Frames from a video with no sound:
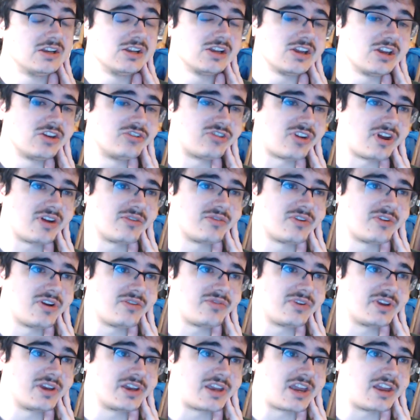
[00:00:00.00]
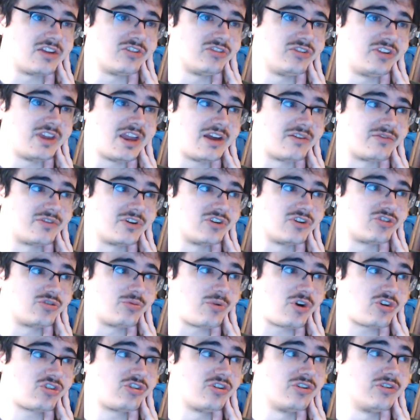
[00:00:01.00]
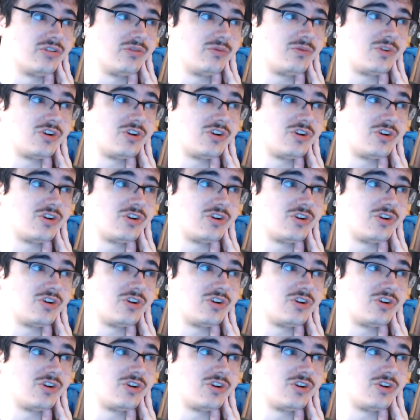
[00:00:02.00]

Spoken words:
is I have nothing against the average Russian,